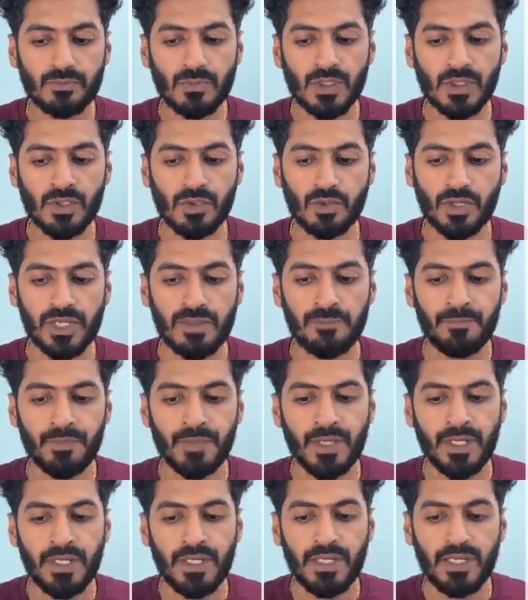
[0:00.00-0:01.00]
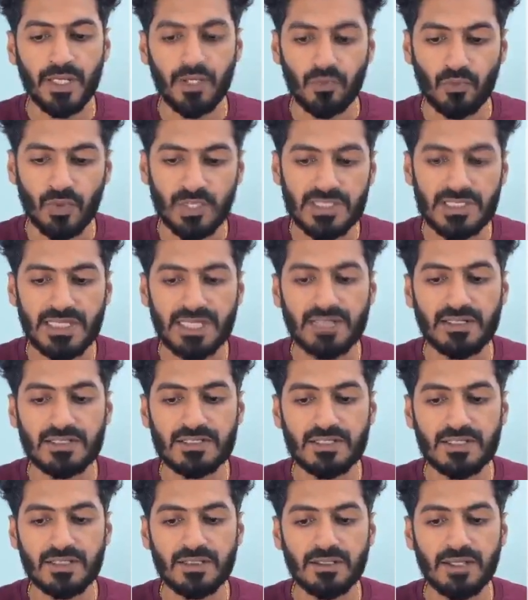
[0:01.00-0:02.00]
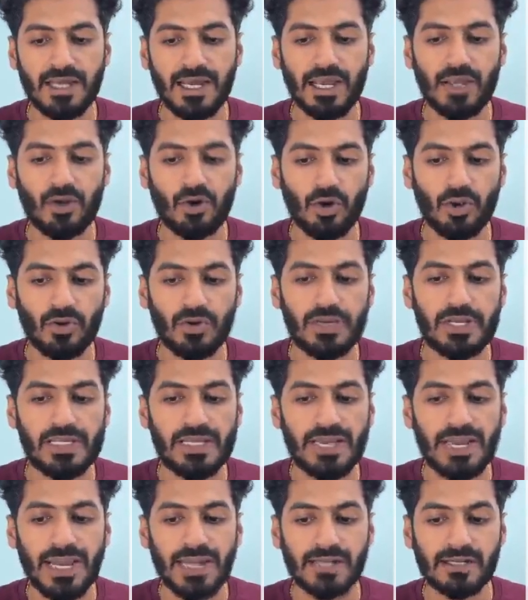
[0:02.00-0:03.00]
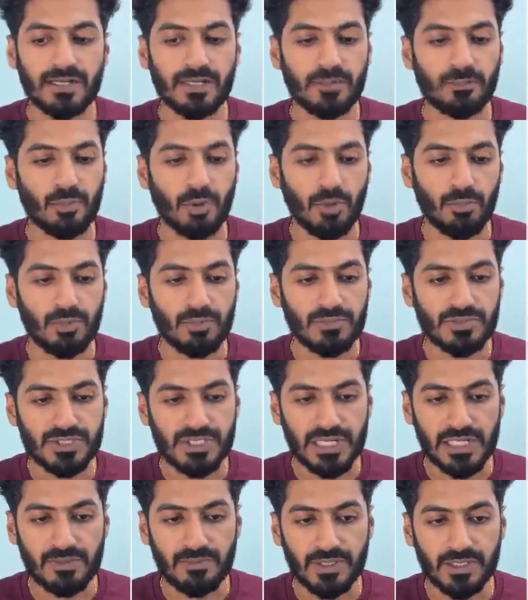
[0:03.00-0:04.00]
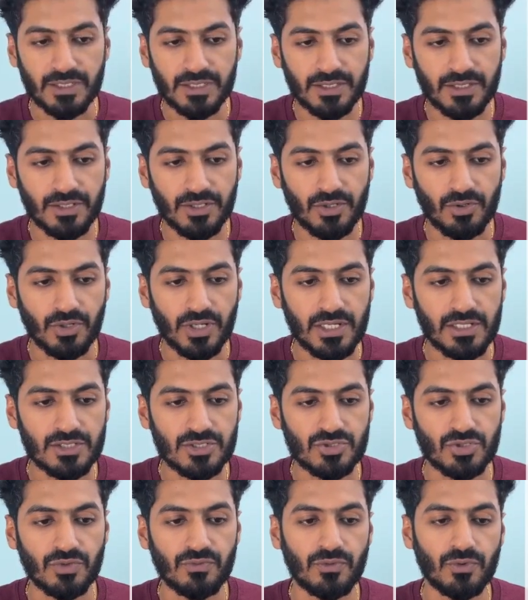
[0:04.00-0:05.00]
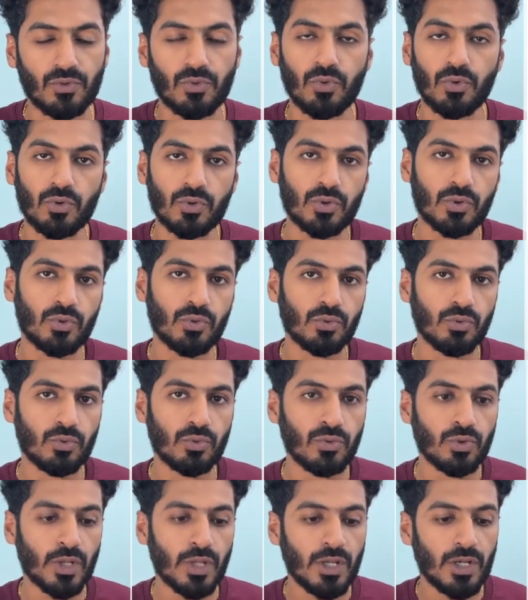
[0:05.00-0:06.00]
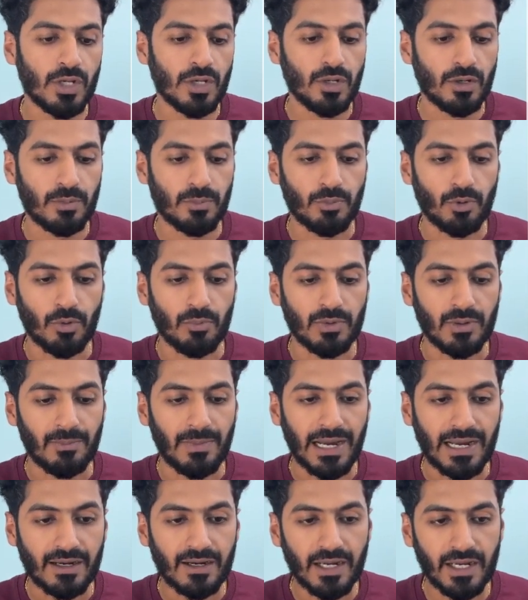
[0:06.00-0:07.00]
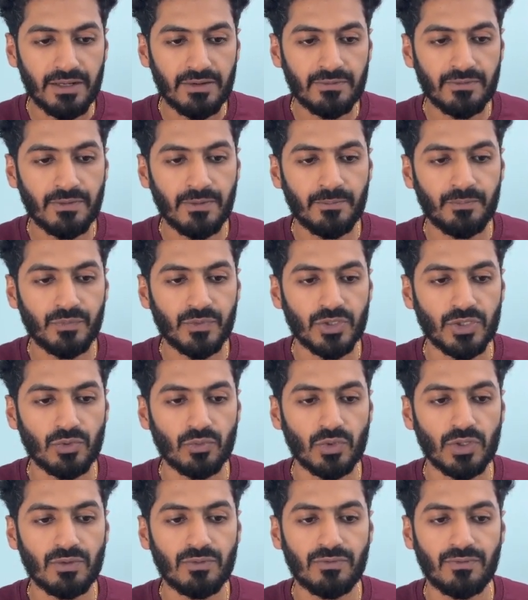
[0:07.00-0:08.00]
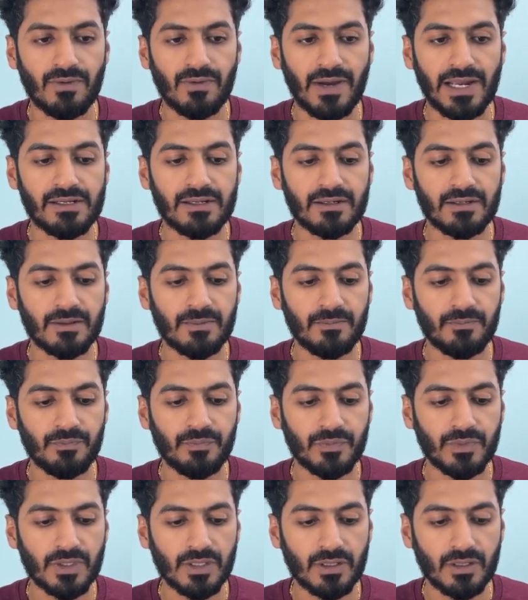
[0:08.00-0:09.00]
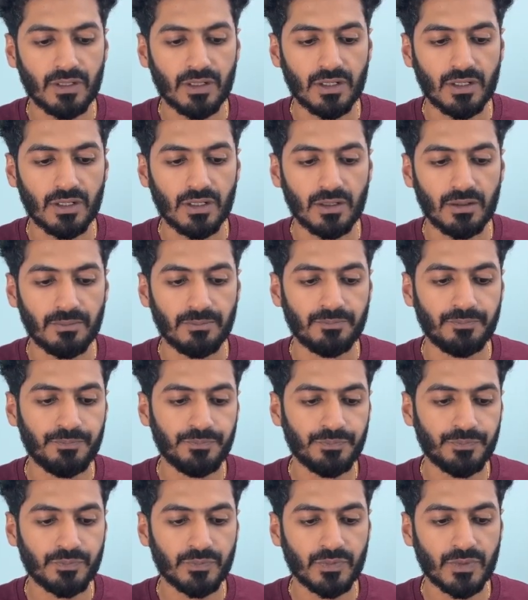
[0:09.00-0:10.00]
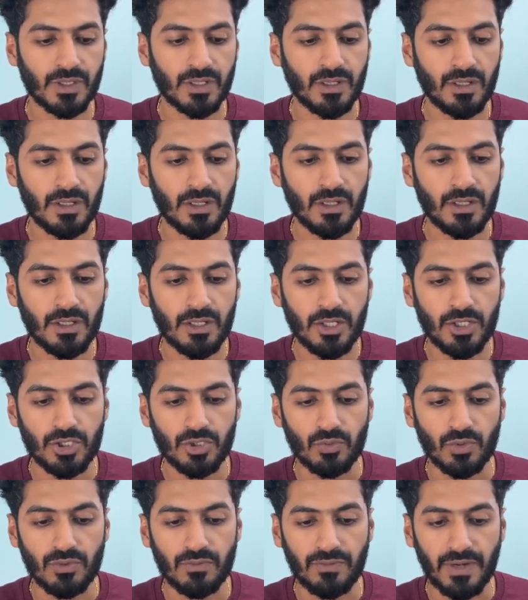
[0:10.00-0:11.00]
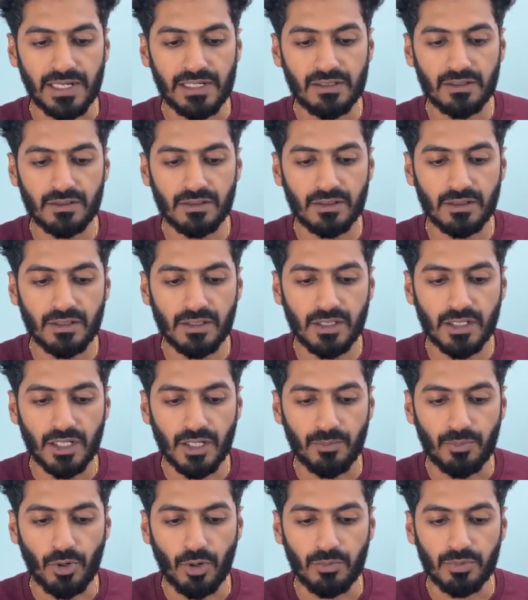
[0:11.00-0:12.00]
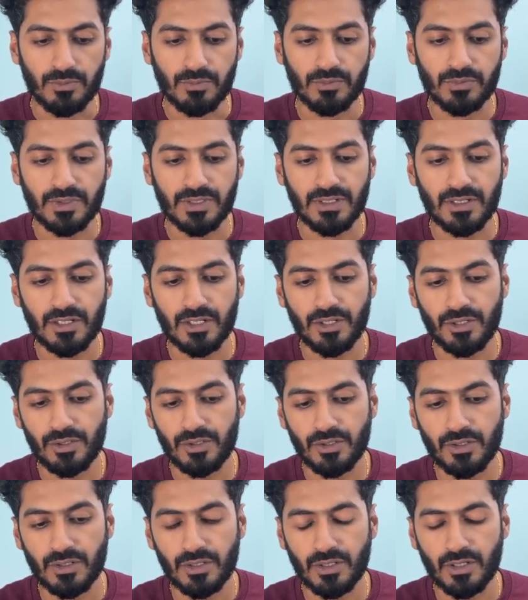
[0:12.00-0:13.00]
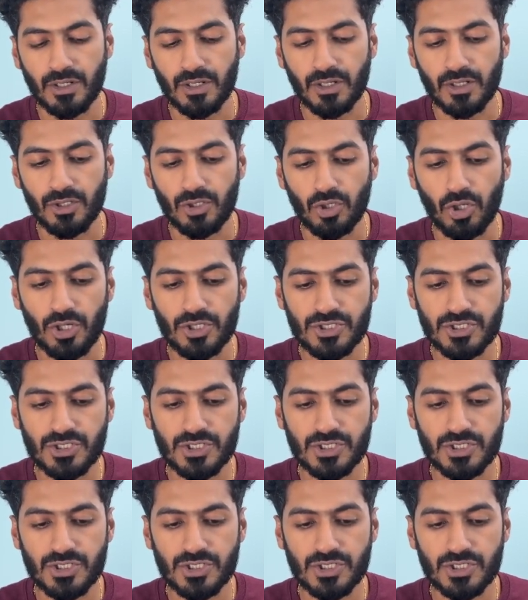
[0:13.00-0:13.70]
Okay, and once that is done, I already added a problem statement. Okay, so if you go to problem archive, you will find um, you will find a problem, lost